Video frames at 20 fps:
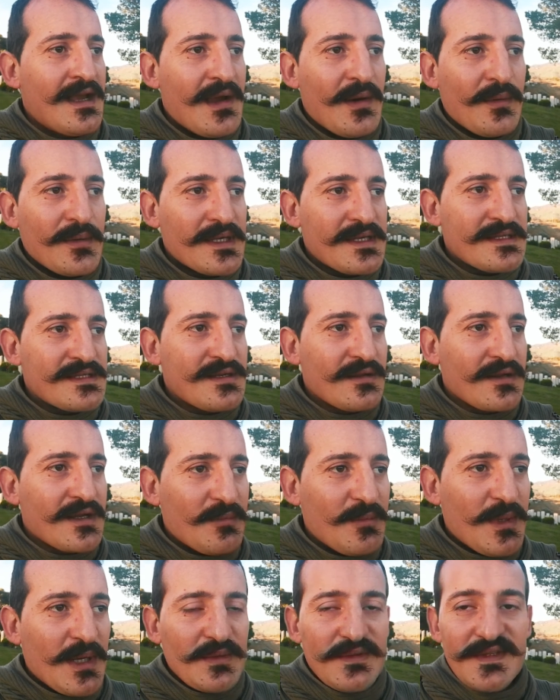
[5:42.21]
we can talk
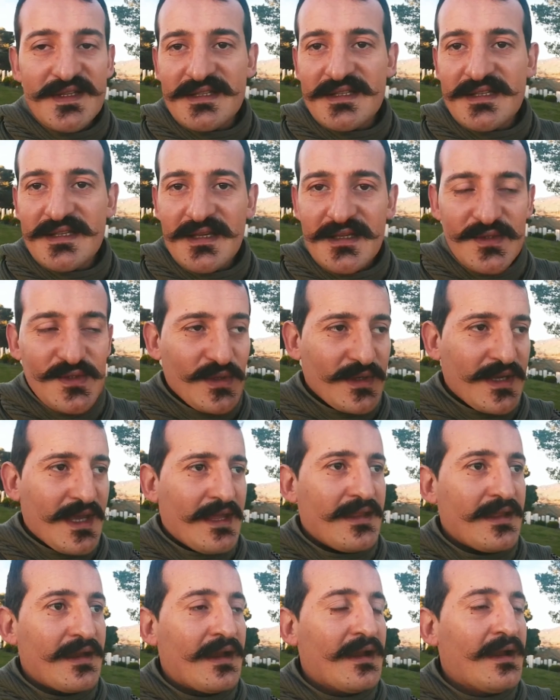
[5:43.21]
about it
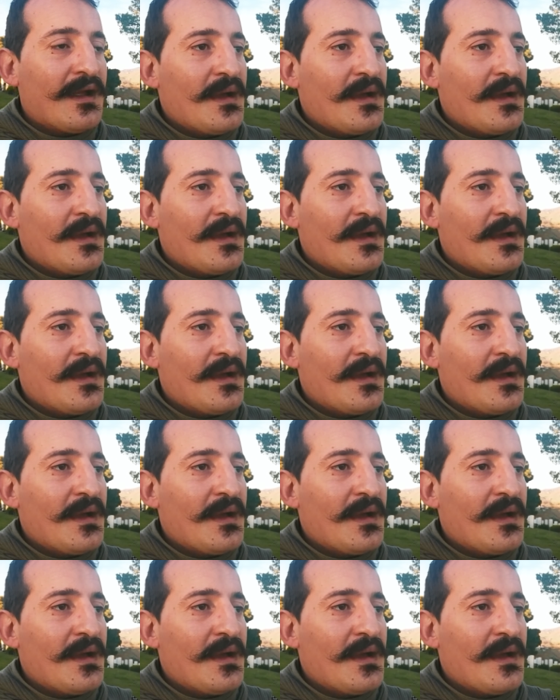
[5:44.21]
together.